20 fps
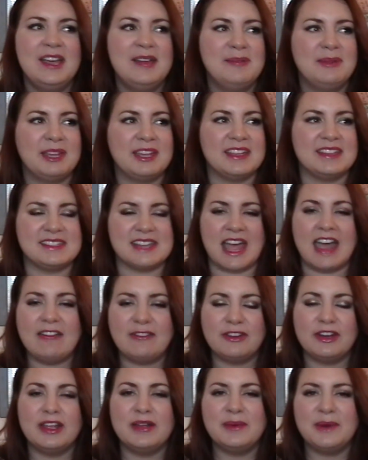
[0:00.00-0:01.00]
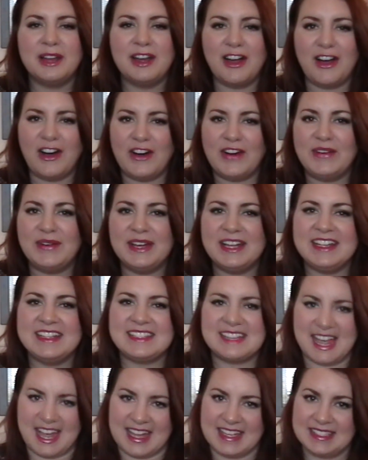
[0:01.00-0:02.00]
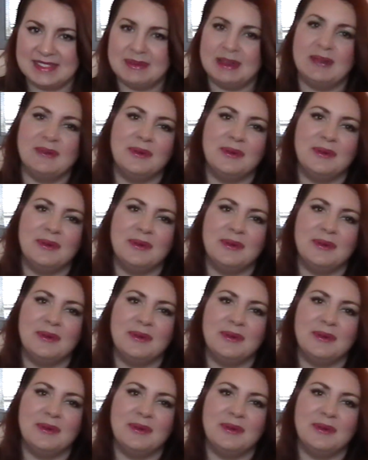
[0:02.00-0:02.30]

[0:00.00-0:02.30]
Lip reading: because everyone always asks me,